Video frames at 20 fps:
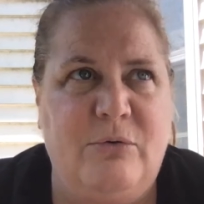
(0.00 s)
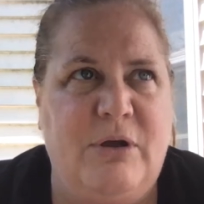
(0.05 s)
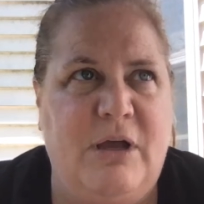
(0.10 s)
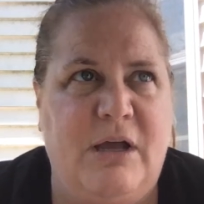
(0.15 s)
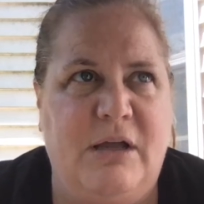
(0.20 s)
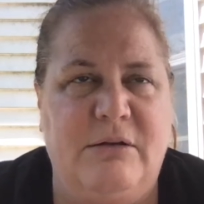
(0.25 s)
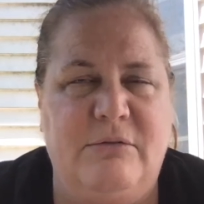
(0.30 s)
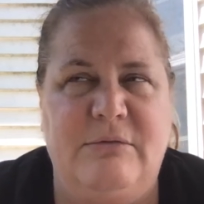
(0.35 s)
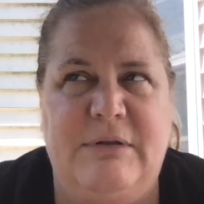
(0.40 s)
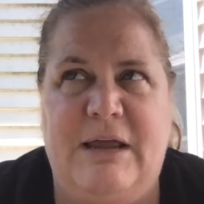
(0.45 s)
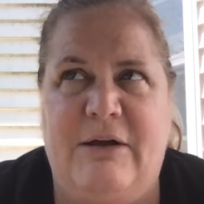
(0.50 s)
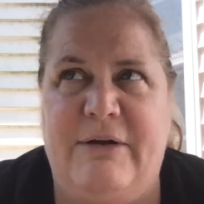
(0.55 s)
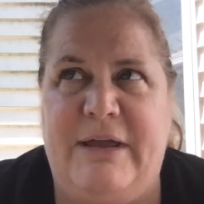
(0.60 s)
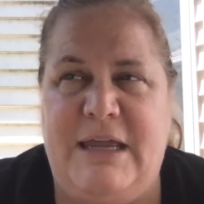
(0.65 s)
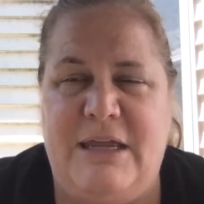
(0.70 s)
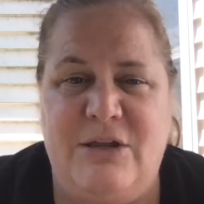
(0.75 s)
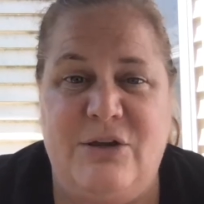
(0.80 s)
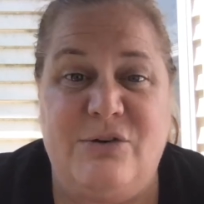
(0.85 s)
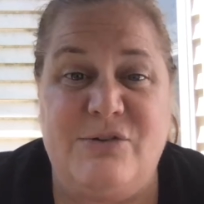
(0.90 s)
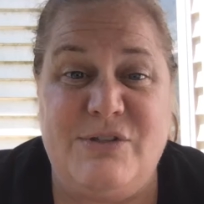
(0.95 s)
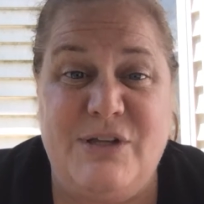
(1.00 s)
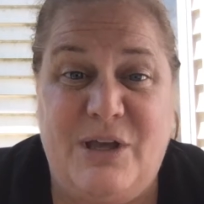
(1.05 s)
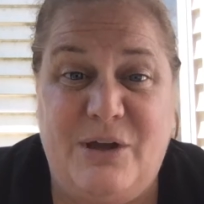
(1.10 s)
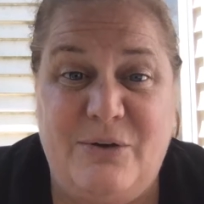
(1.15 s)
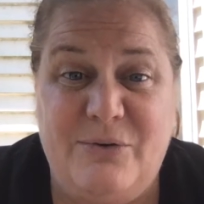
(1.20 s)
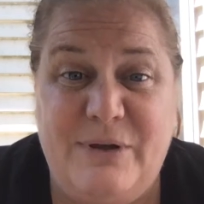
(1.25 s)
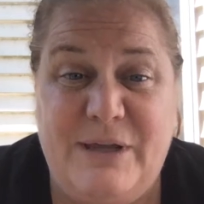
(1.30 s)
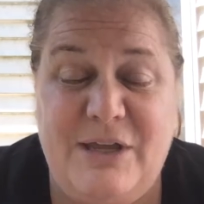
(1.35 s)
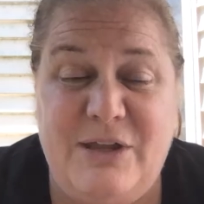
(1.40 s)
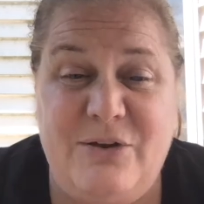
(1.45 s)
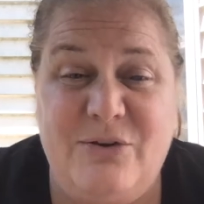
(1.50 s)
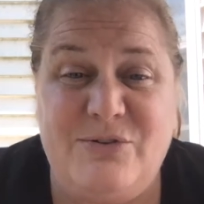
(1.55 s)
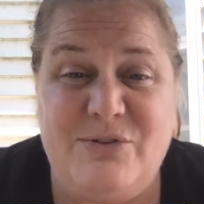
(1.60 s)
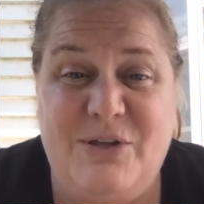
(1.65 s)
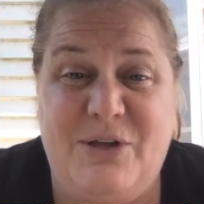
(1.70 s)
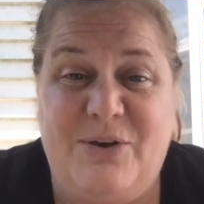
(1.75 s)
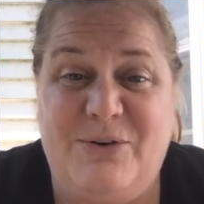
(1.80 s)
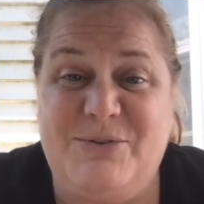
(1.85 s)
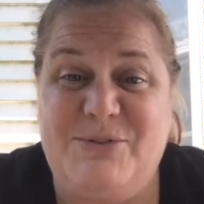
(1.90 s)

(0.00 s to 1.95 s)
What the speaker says: God, now 8 years ago. 8 years ago.